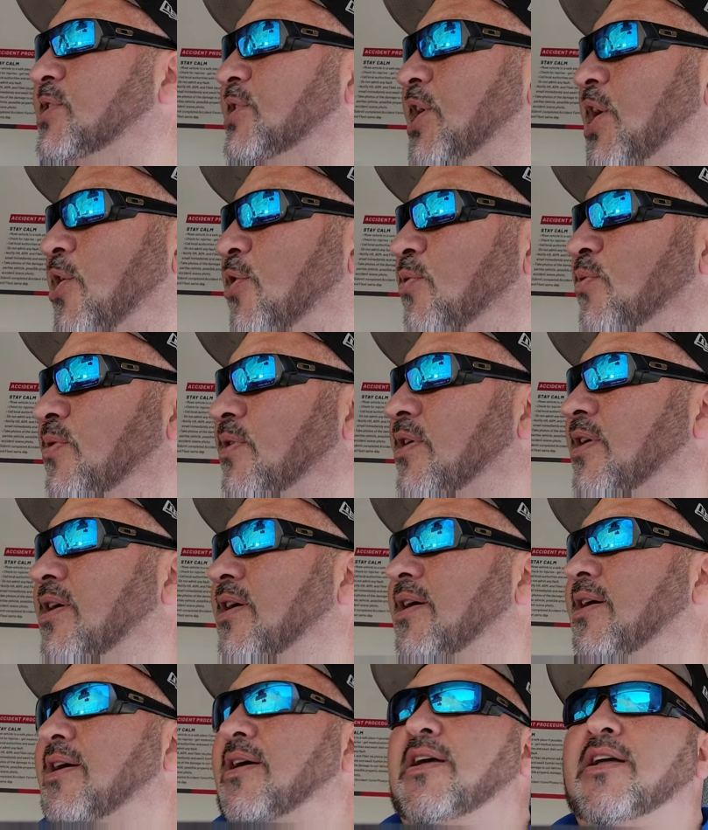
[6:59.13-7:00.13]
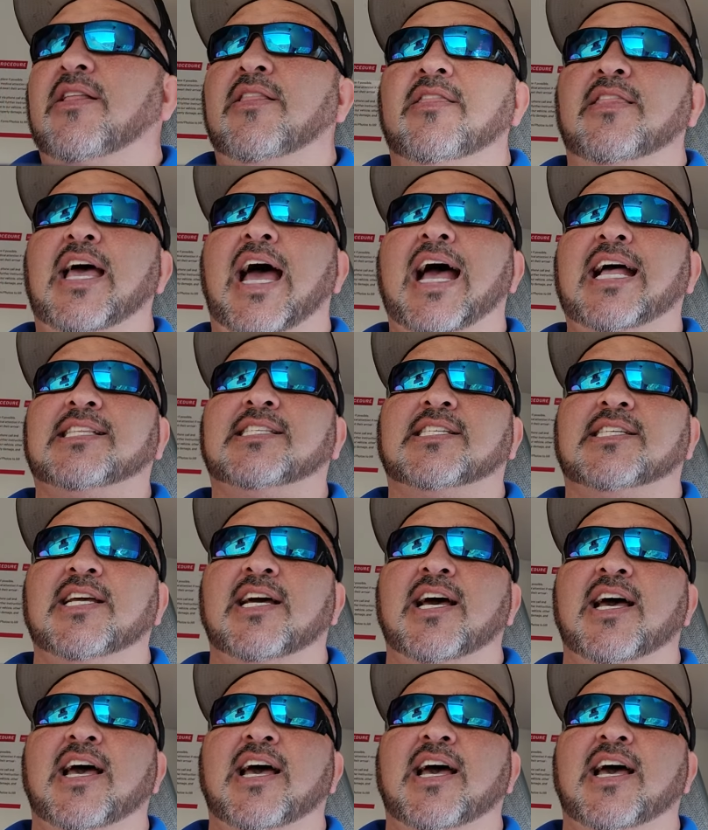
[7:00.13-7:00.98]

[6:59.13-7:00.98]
So that's,